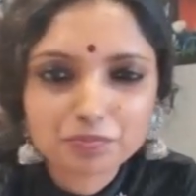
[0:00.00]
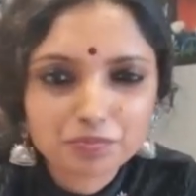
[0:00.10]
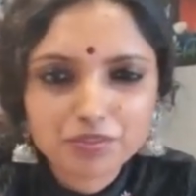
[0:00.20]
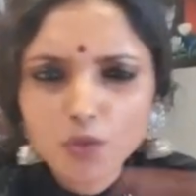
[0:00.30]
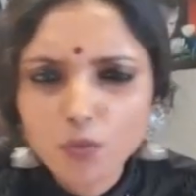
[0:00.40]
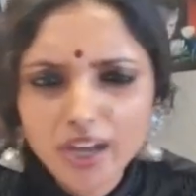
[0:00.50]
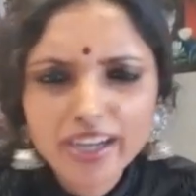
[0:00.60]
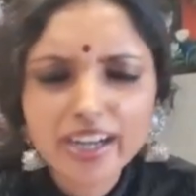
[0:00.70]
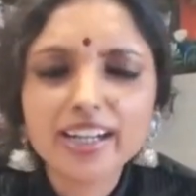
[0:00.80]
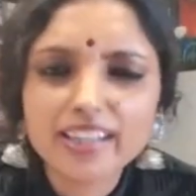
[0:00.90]
wear
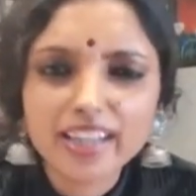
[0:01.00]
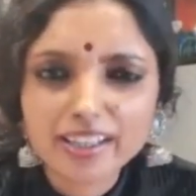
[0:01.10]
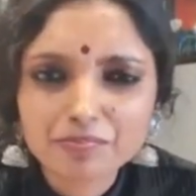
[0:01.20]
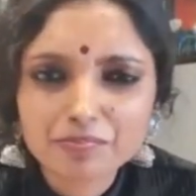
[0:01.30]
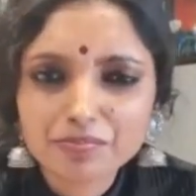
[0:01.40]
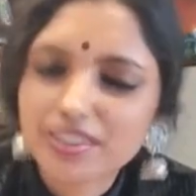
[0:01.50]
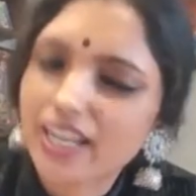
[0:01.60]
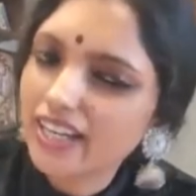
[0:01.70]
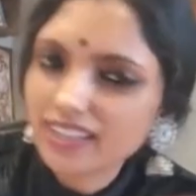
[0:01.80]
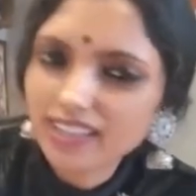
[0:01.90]
anything,
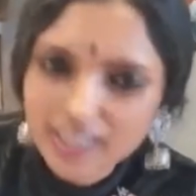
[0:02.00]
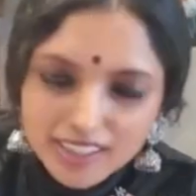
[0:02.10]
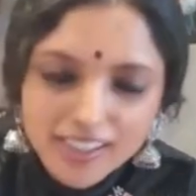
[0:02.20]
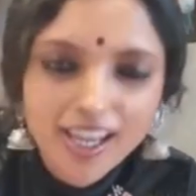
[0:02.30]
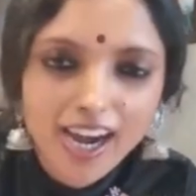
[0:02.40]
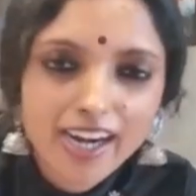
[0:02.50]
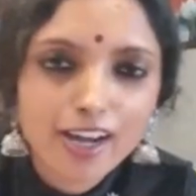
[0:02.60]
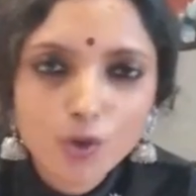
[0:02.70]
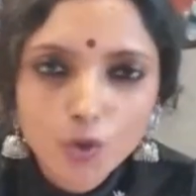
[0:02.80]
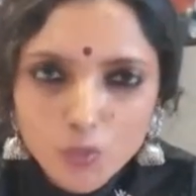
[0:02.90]
anything. And I
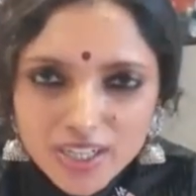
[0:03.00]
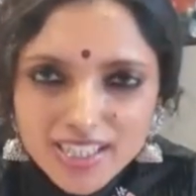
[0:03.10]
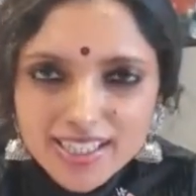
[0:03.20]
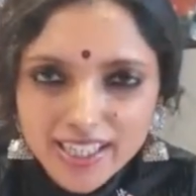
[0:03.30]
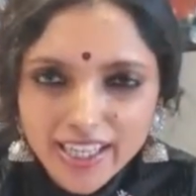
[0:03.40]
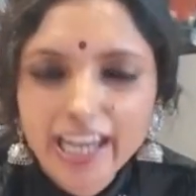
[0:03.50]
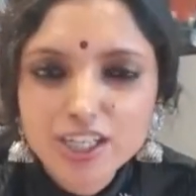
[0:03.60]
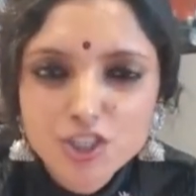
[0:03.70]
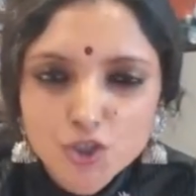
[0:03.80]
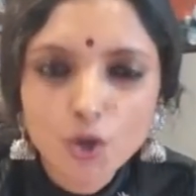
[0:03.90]
always say
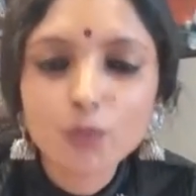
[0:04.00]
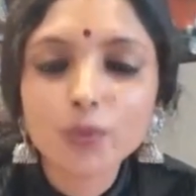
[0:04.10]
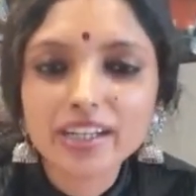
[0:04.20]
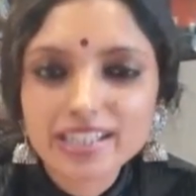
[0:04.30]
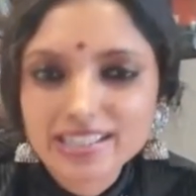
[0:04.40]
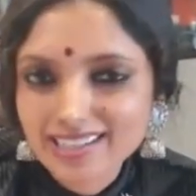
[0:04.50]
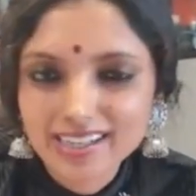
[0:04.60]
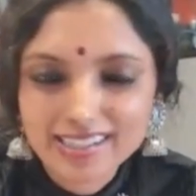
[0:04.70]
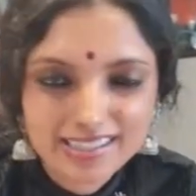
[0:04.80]
enjoy wearing saris.